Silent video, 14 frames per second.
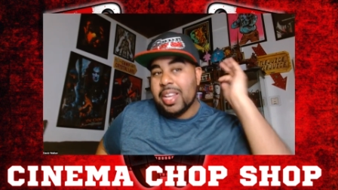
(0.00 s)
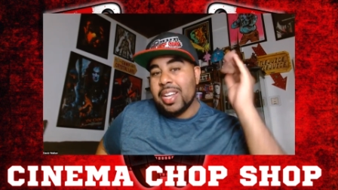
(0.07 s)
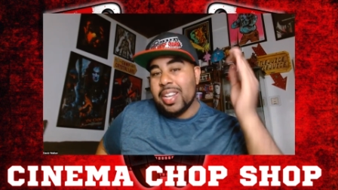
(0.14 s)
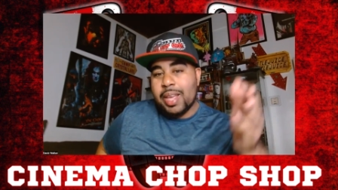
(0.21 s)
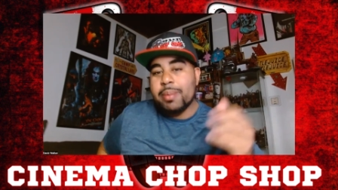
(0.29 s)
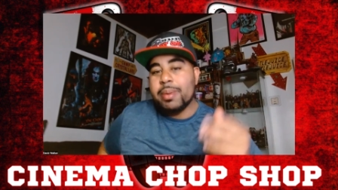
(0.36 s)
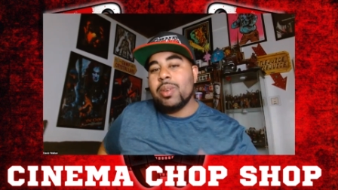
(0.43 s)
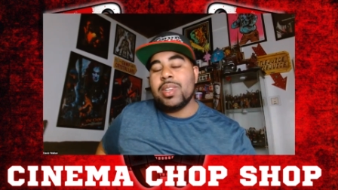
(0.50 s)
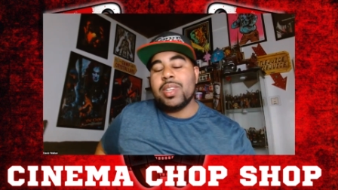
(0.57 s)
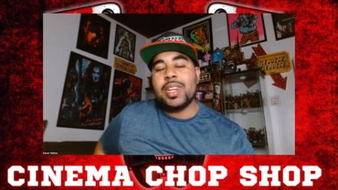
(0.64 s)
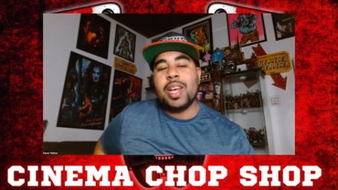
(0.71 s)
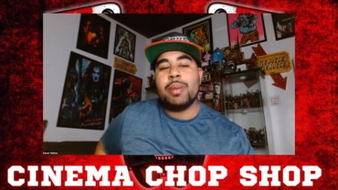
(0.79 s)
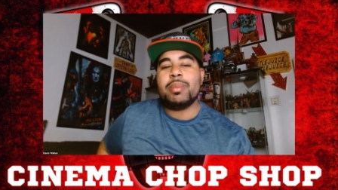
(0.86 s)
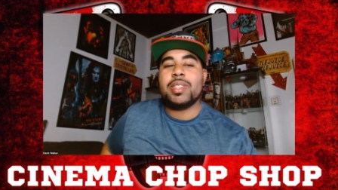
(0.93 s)
Let me know in the
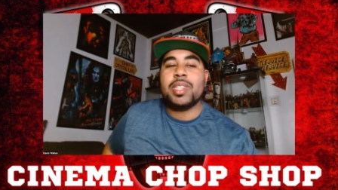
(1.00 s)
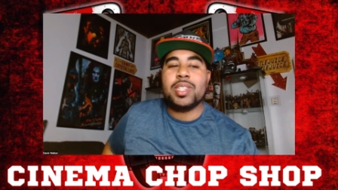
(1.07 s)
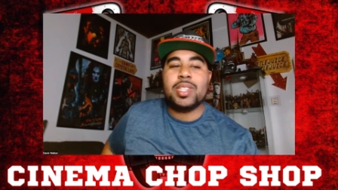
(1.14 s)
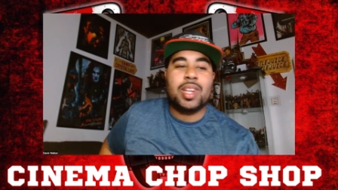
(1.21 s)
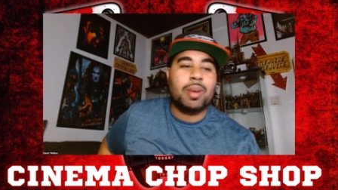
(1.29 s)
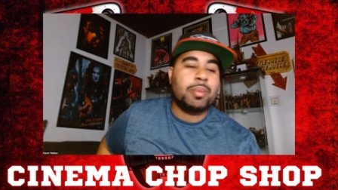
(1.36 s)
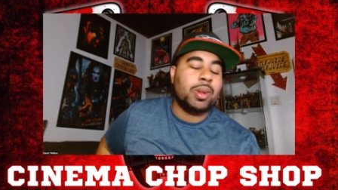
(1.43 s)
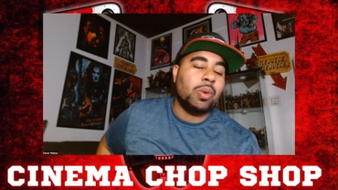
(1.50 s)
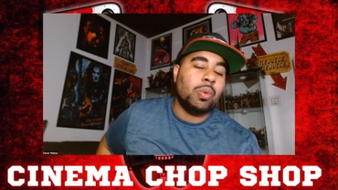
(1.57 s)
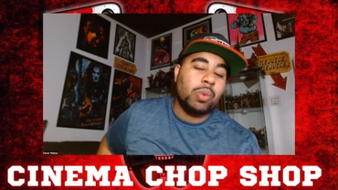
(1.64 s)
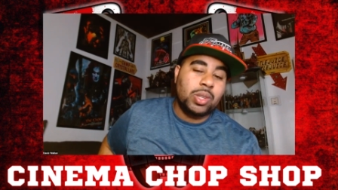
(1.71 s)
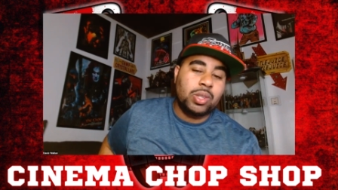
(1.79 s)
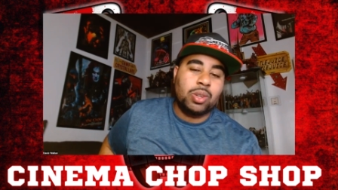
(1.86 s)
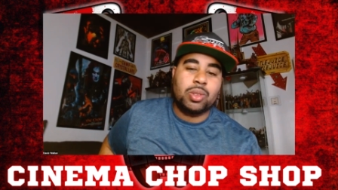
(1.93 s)
comment section down below,
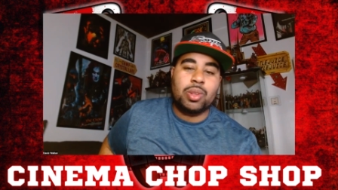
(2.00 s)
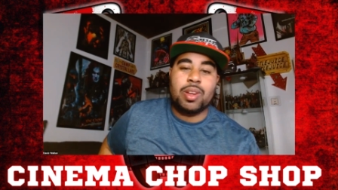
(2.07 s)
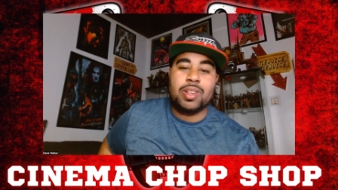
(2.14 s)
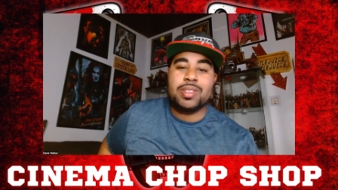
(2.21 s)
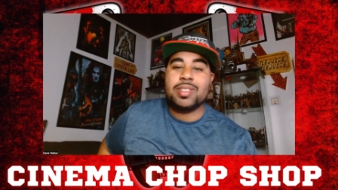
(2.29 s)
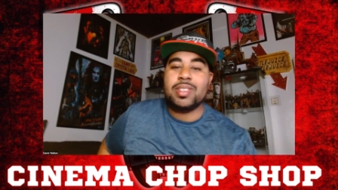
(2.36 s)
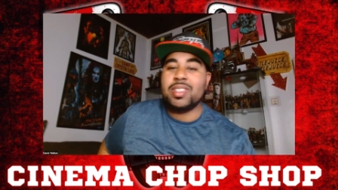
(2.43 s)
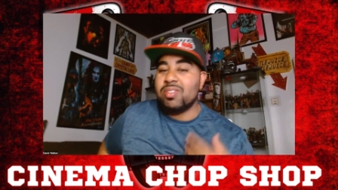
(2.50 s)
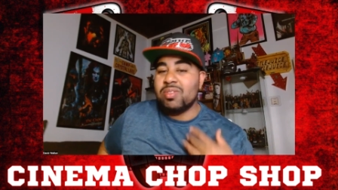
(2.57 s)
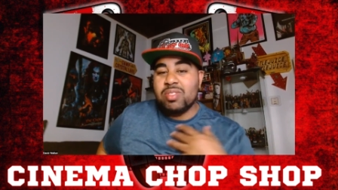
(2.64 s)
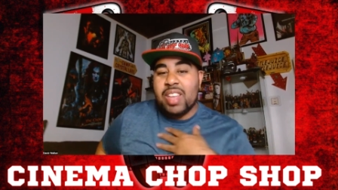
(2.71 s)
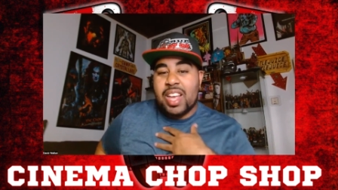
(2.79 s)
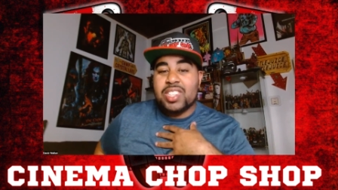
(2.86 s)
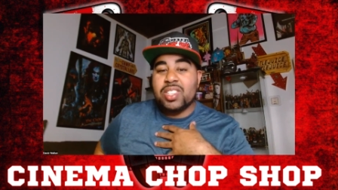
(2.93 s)
what are your thoughts? And
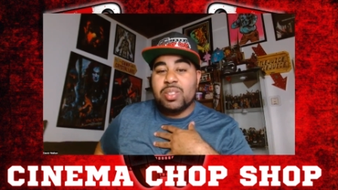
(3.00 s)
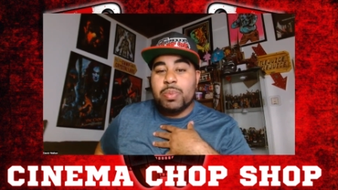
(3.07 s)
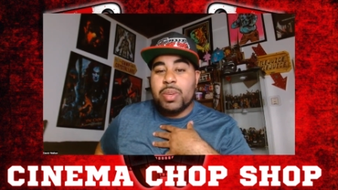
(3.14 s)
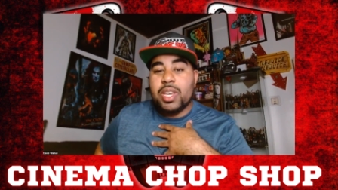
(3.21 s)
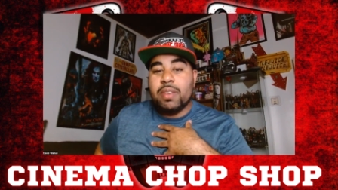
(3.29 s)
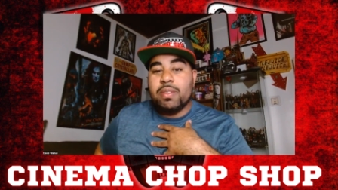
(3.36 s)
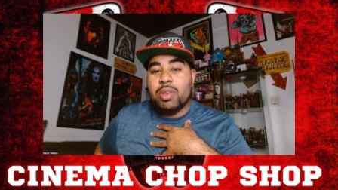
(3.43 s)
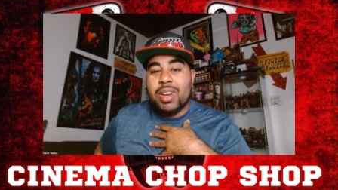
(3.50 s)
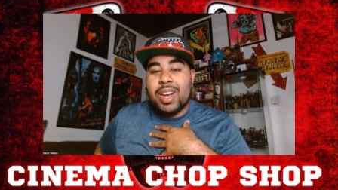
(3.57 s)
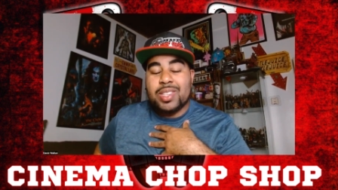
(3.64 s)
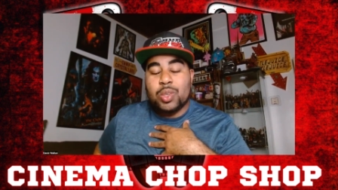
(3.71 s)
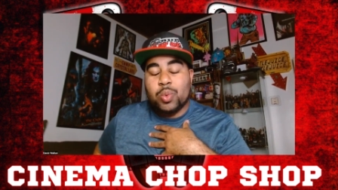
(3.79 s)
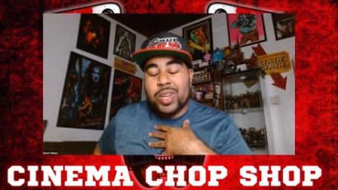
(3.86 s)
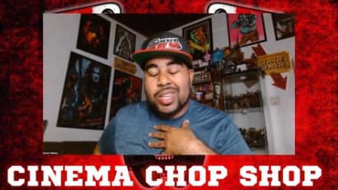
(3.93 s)
that's just me giving you
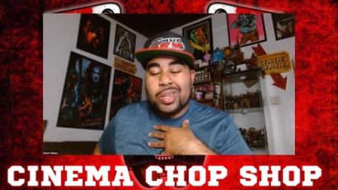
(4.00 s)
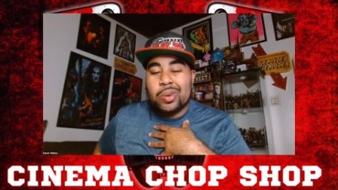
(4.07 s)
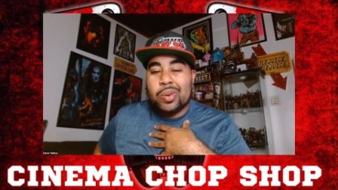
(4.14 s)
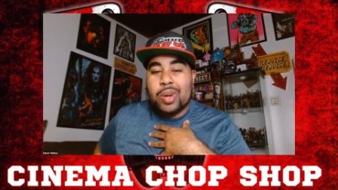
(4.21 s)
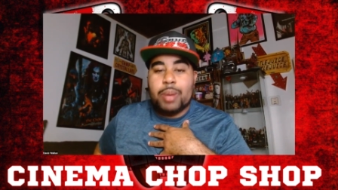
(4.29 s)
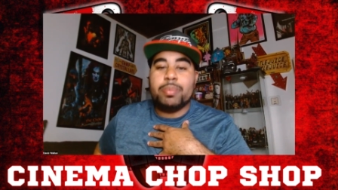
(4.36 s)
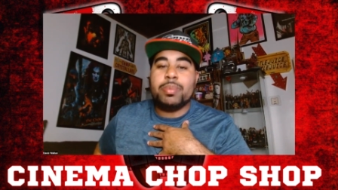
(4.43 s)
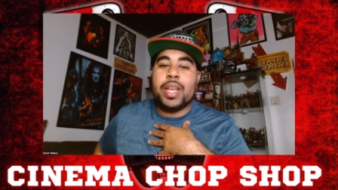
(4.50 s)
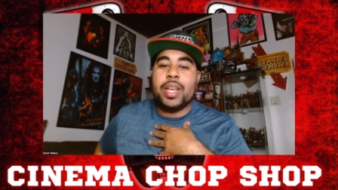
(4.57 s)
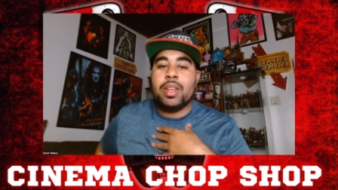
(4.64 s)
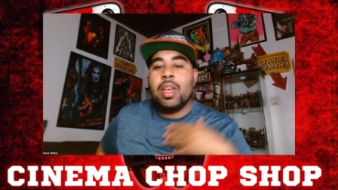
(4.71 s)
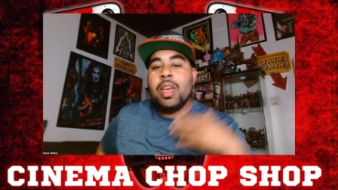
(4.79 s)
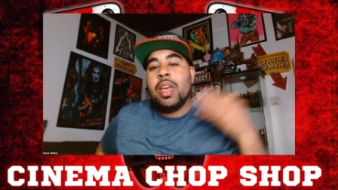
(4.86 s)
guys a quick little update.